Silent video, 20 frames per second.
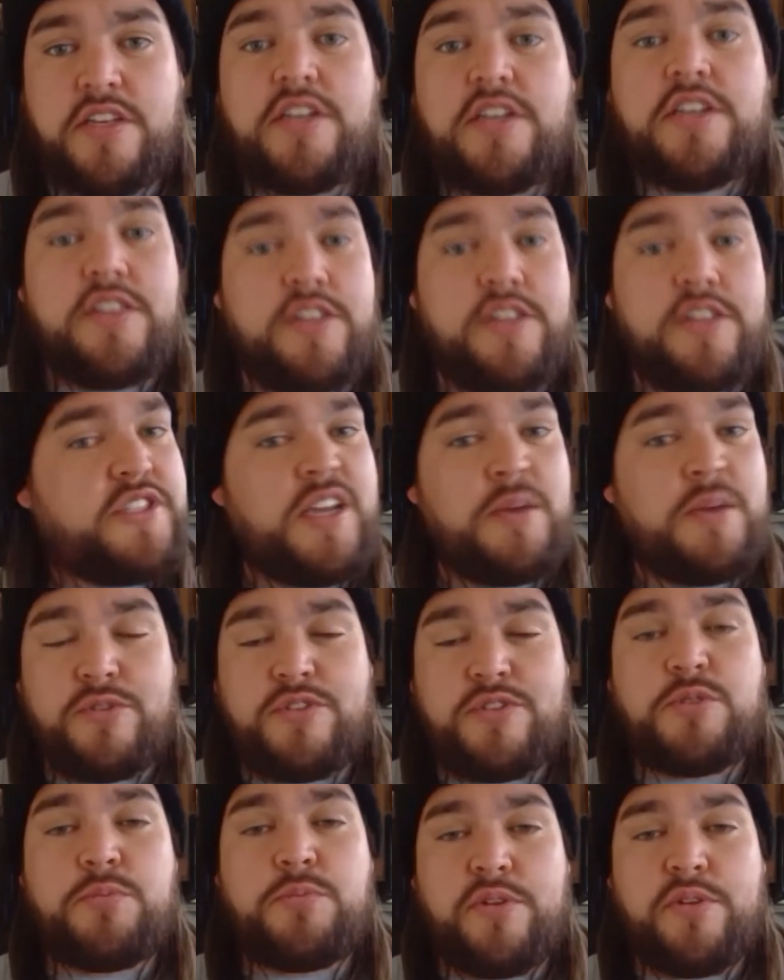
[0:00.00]
There's several
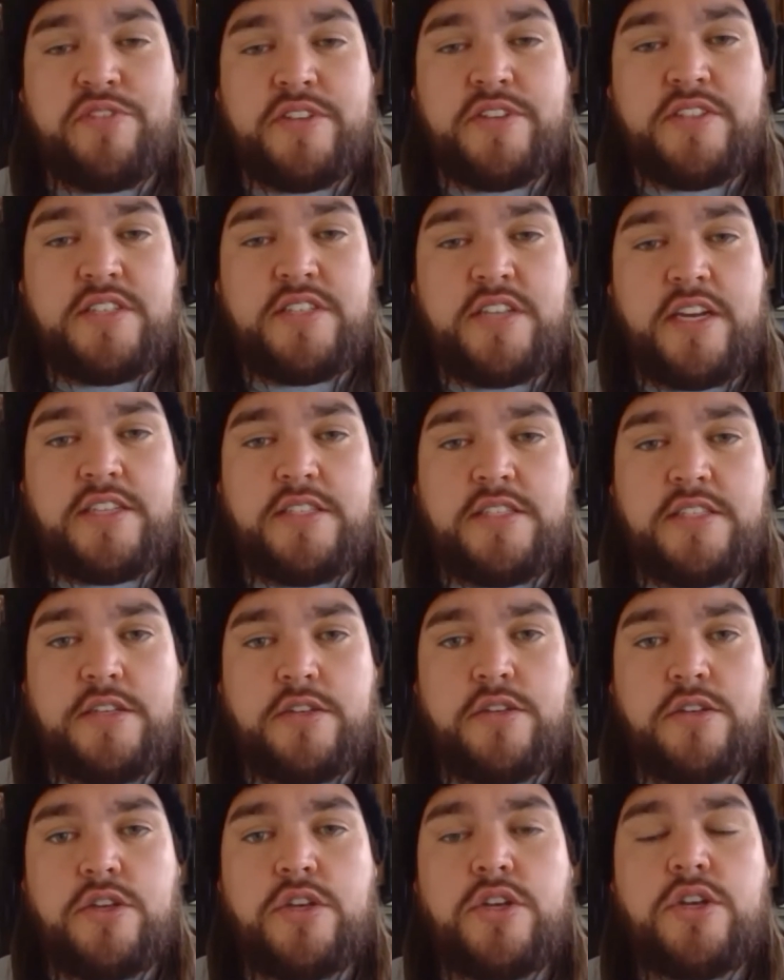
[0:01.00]
Superfund sites here.
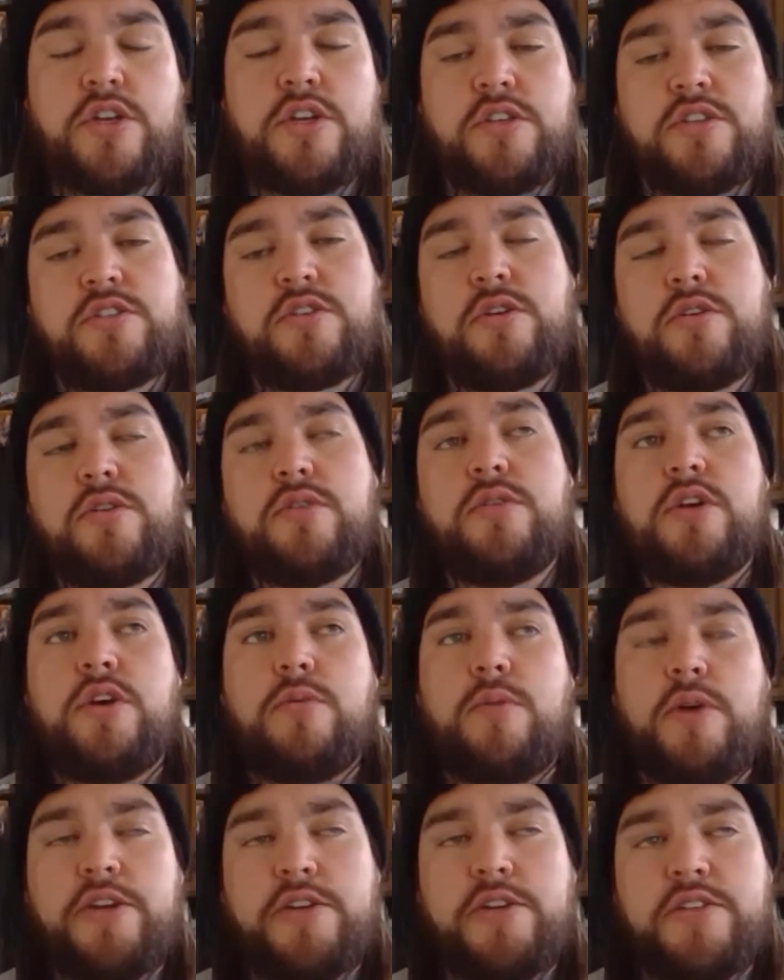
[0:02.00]
So
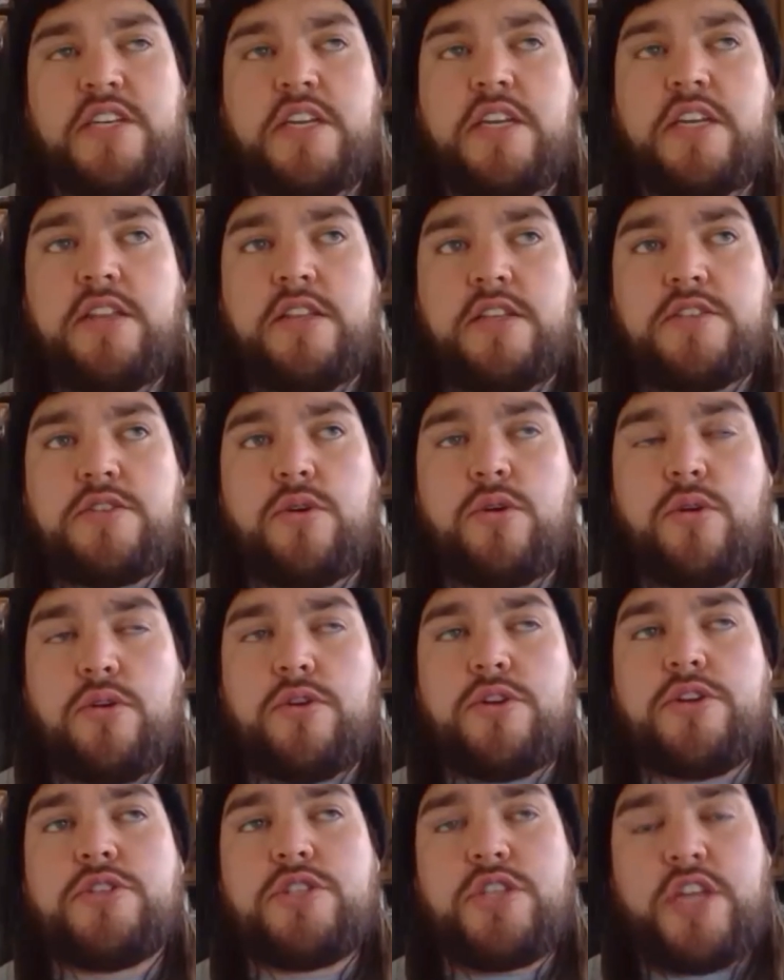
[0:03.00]
while you're digging this hole,
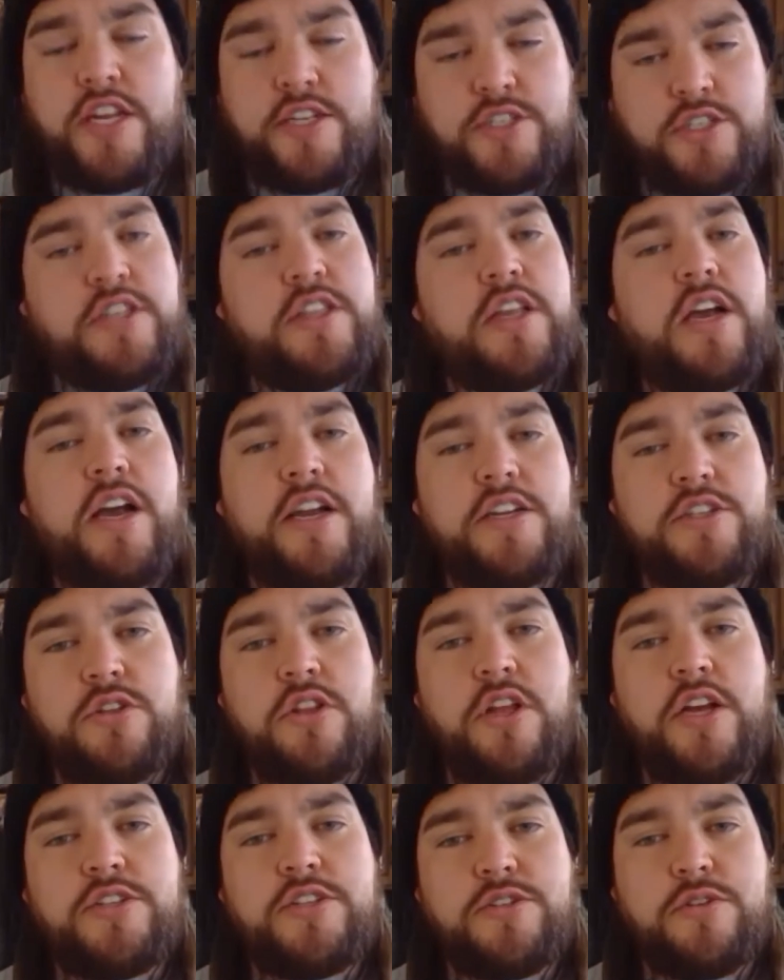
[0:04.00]
you're changing the
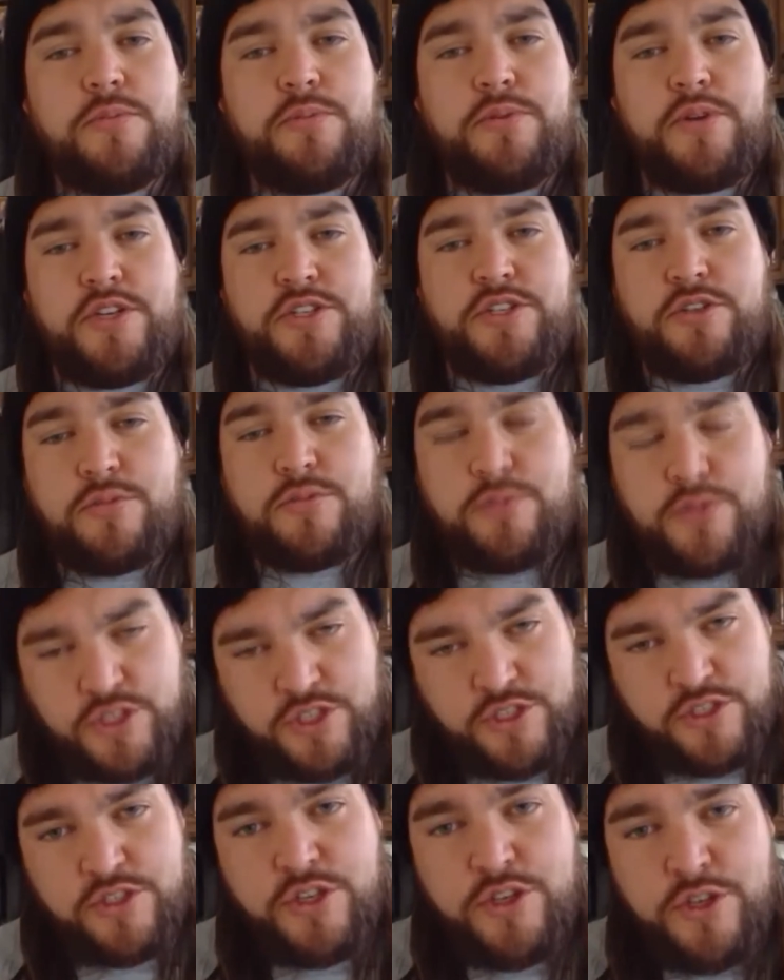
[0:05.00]
hydrological pressure, which
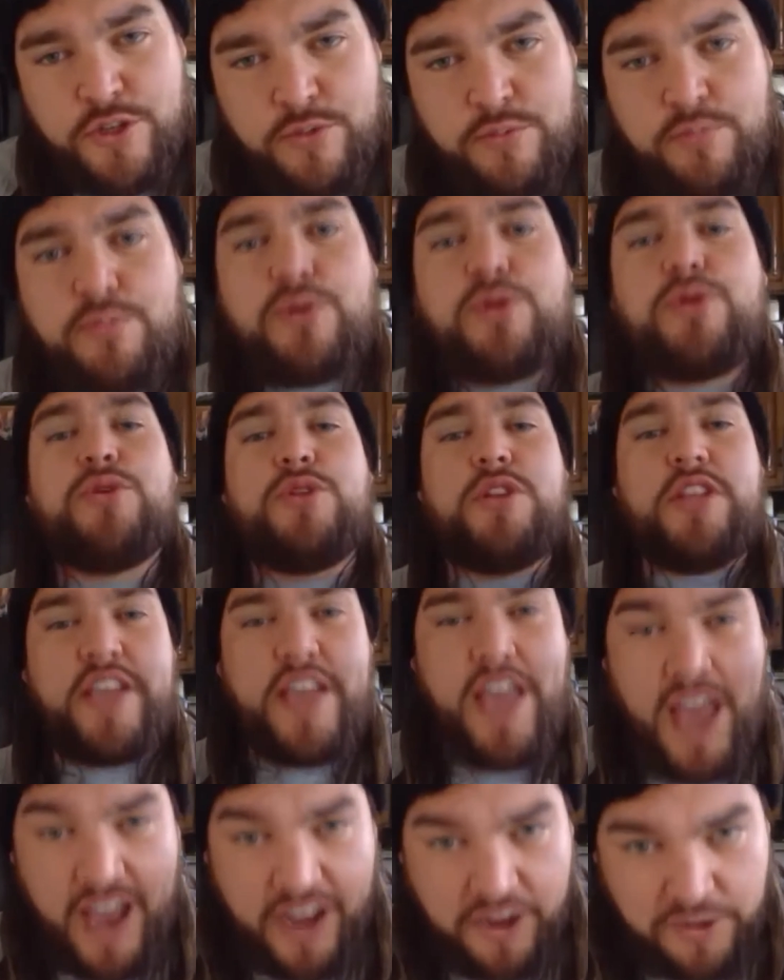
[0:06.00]
is pulling
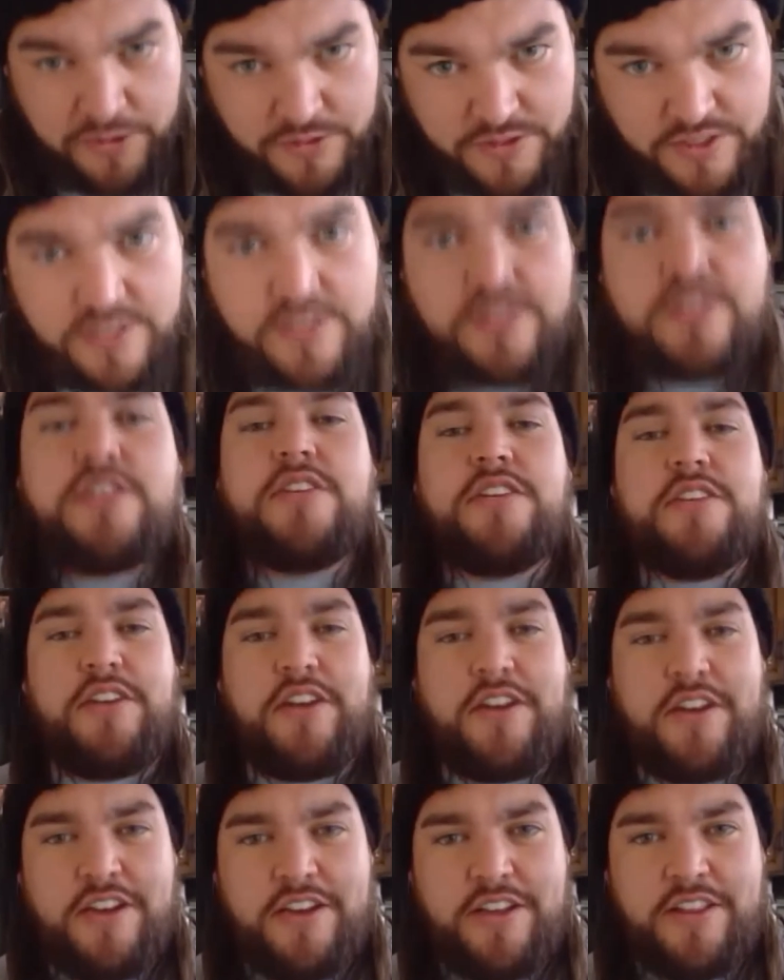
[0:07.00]
out
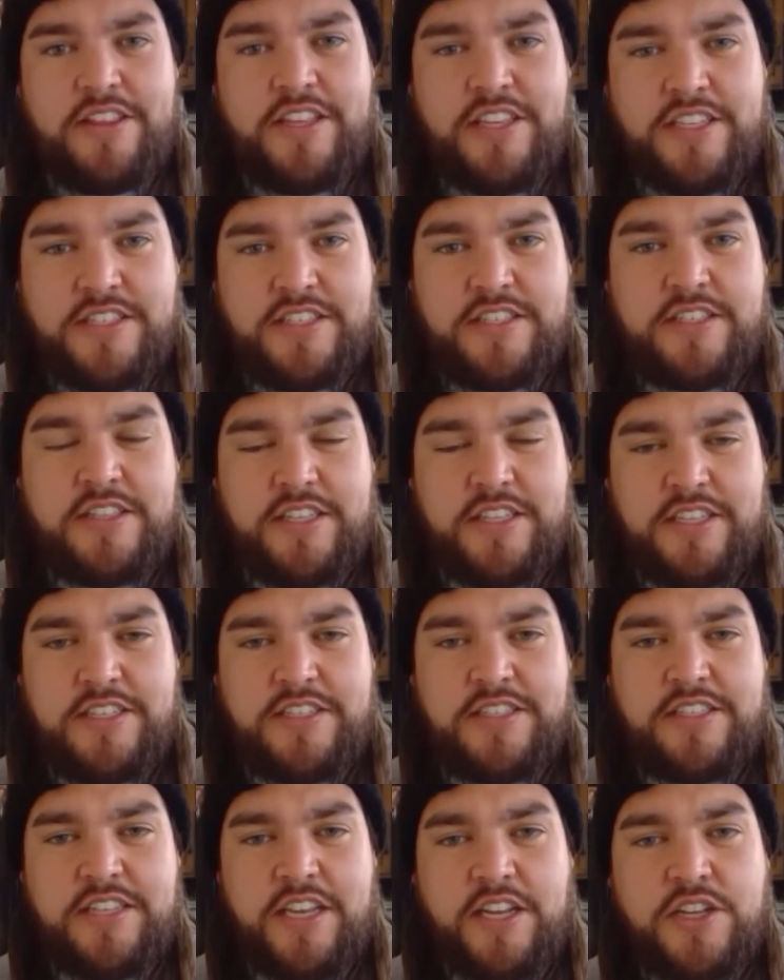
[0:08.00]
these
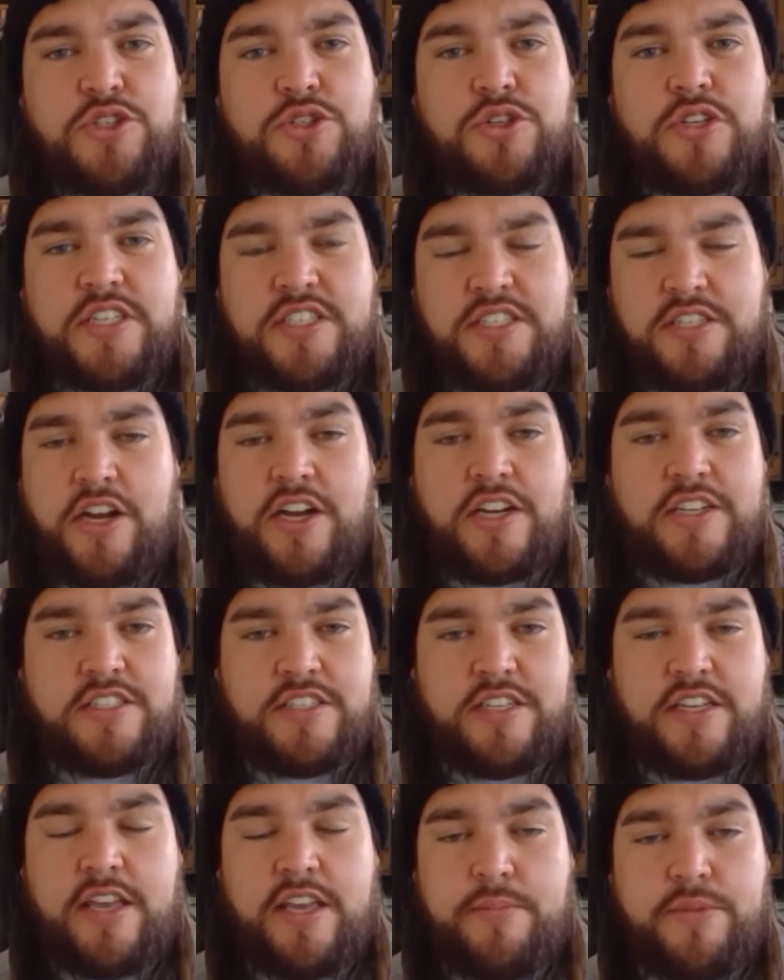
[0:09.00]
dangerous
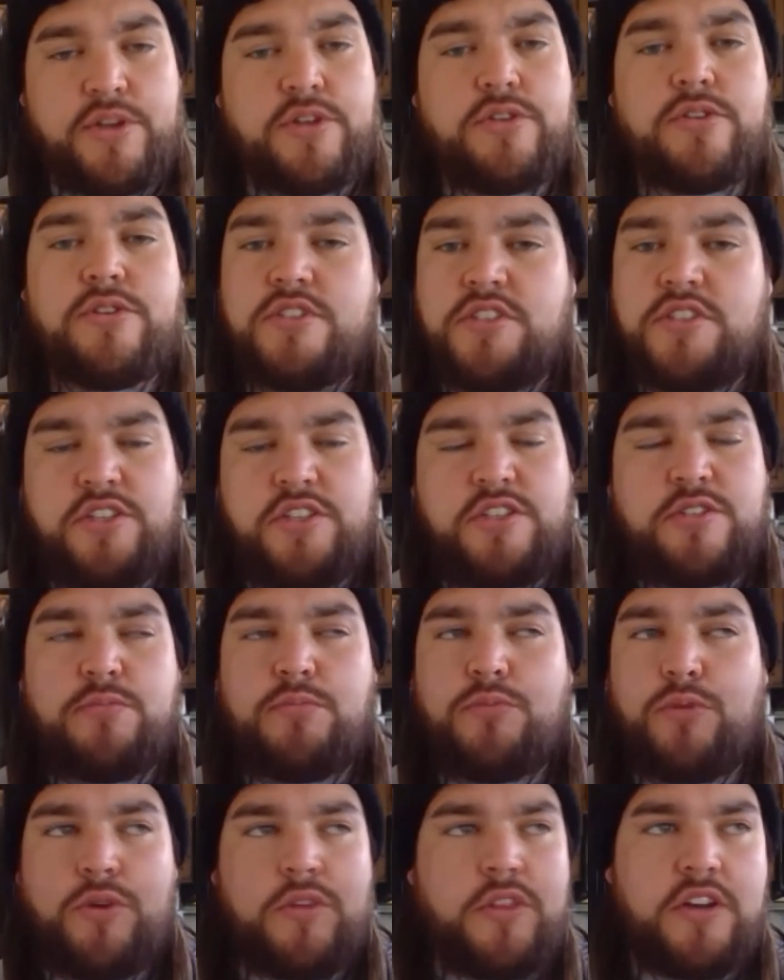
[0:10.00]
toxic chemicals. There's
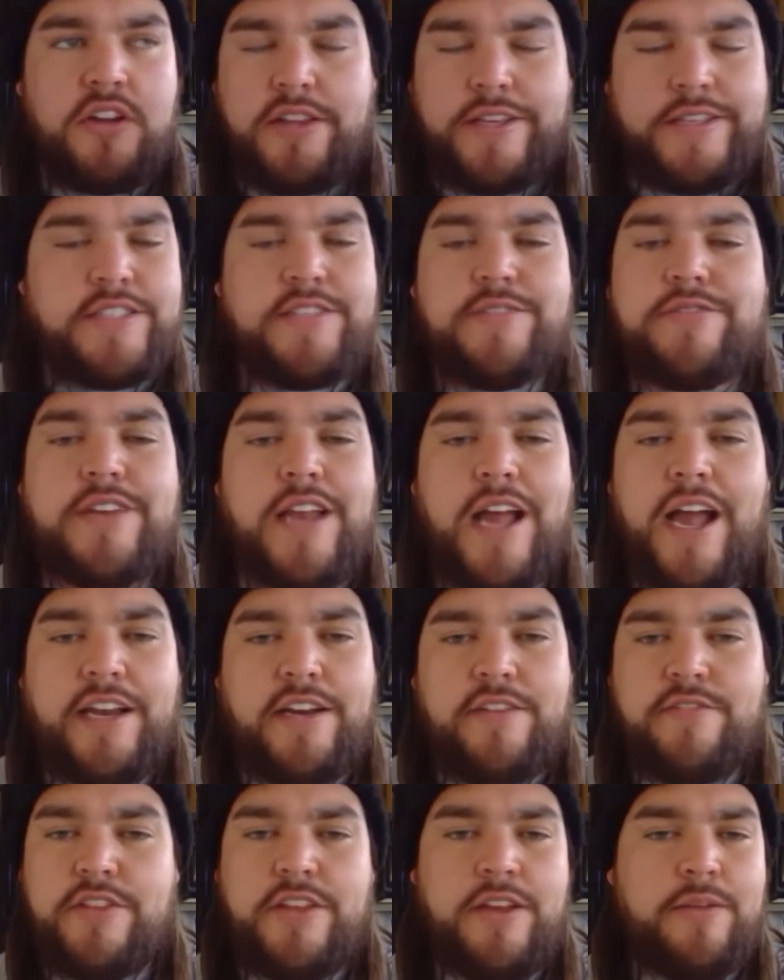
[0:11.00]
more than a list of 9
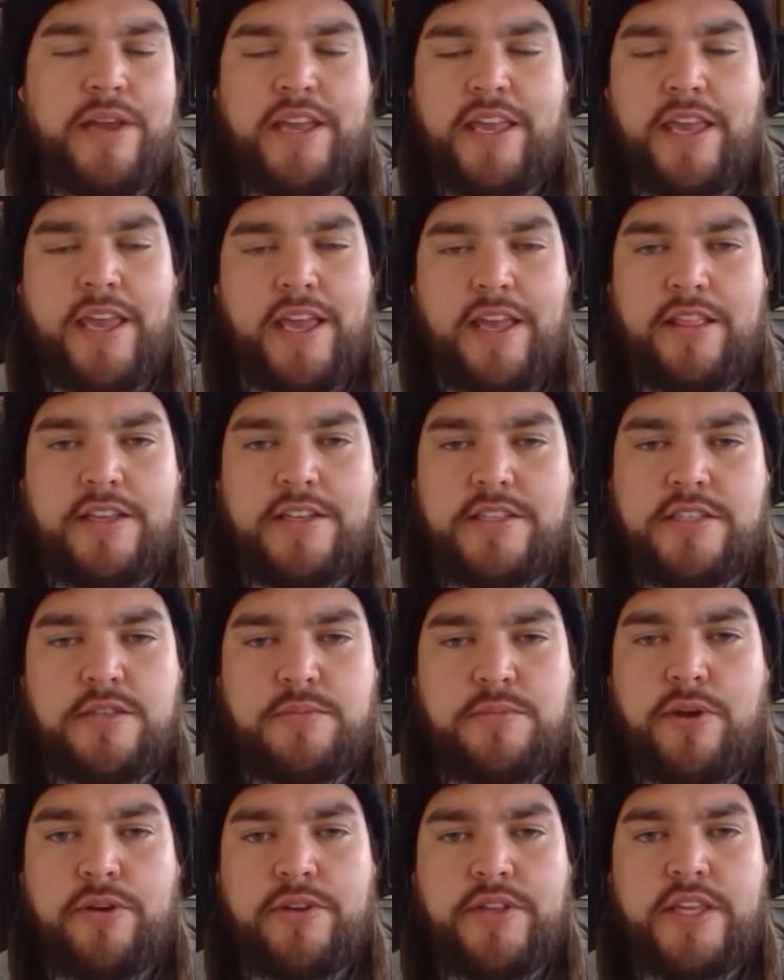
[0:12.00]
of them. I can't list them
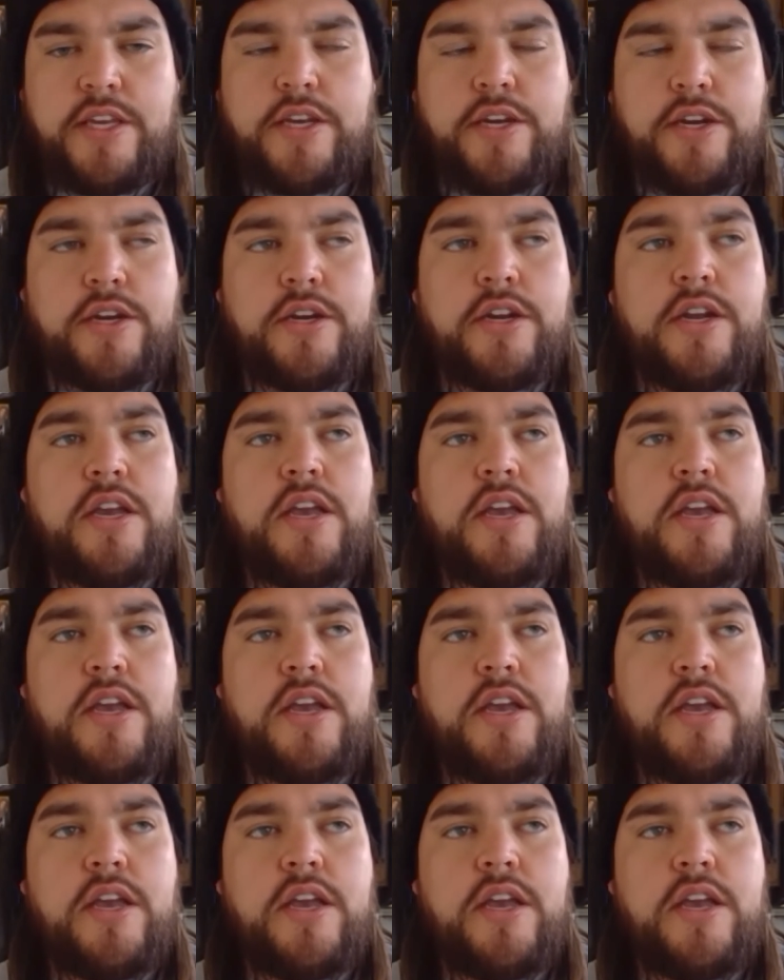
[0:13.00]
all here.